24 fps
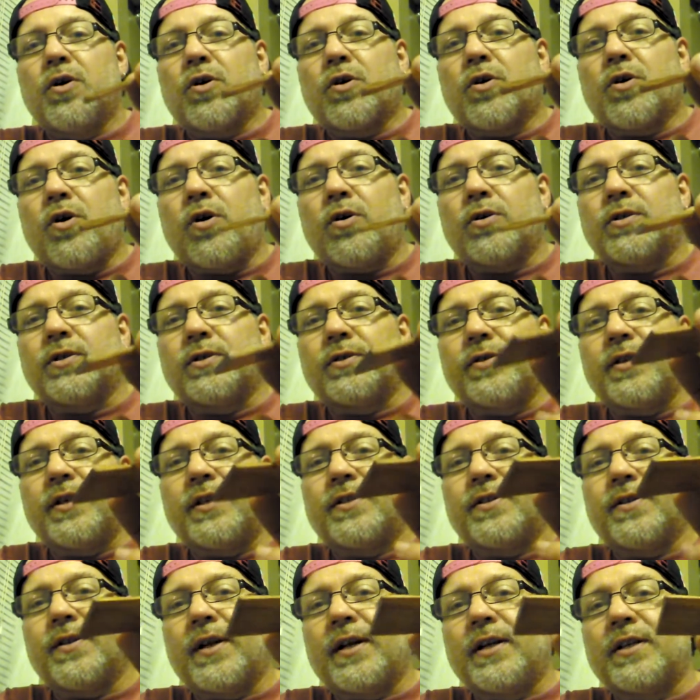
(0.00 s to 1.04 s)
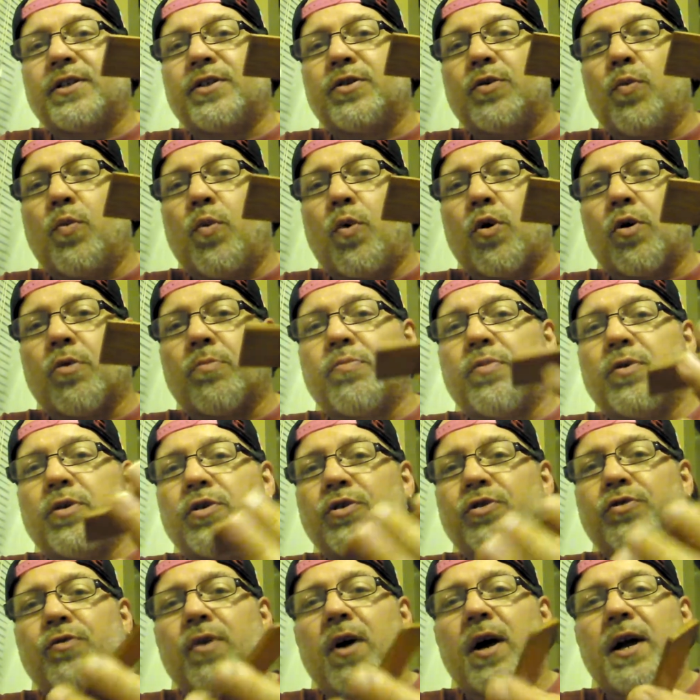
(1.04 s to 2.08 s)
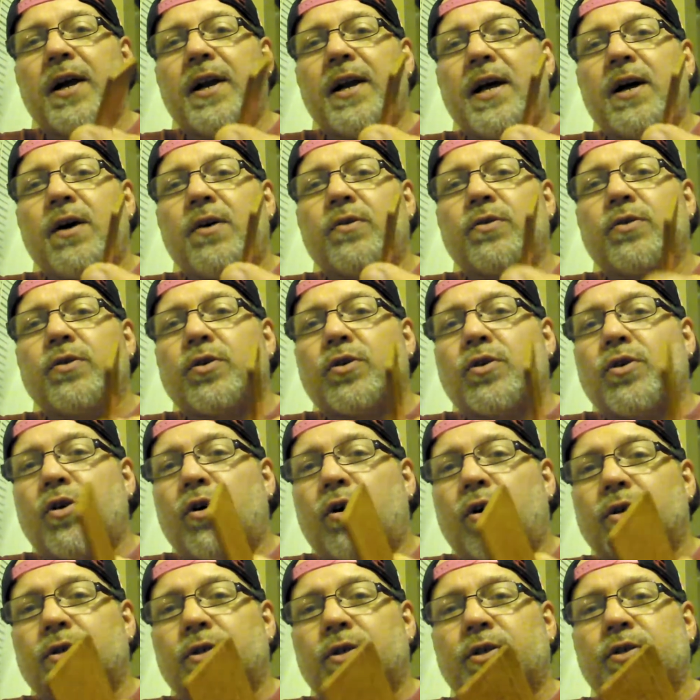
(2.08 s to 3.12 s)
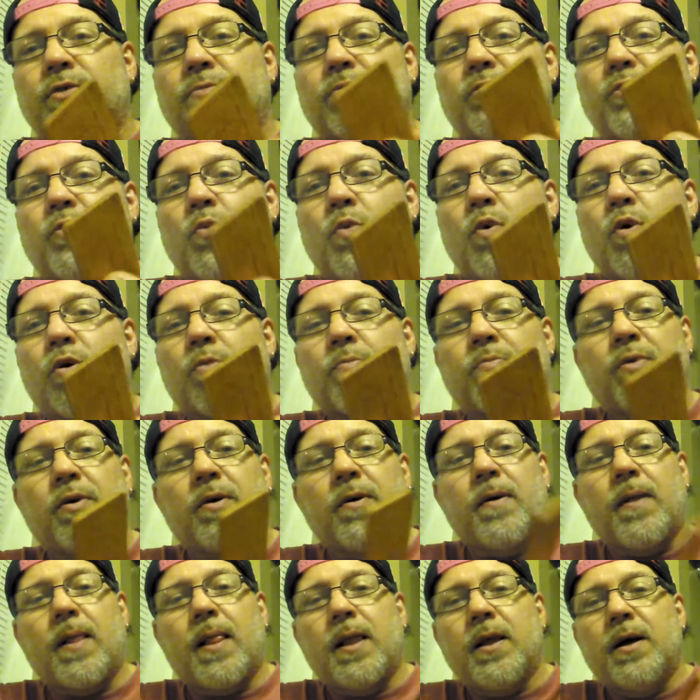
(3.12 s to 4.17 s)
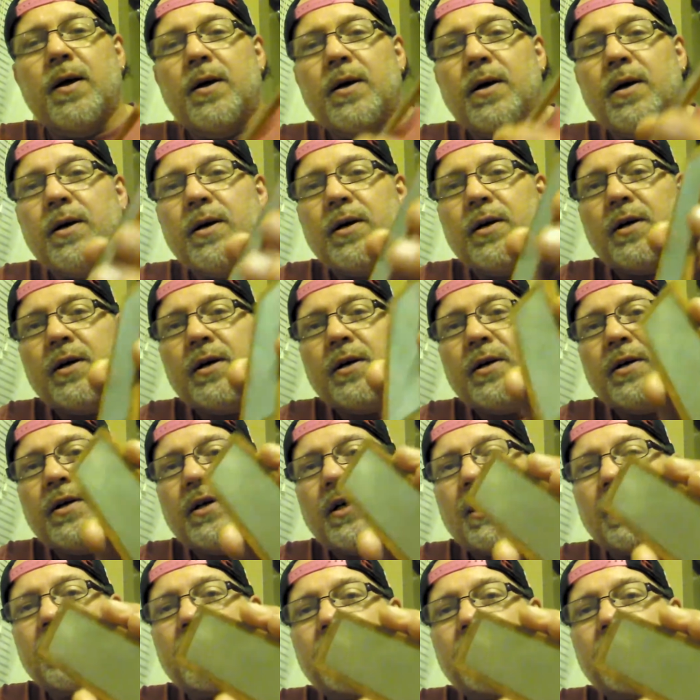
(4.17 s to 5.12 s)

causes these things to warp. Drying out causes them to warp. A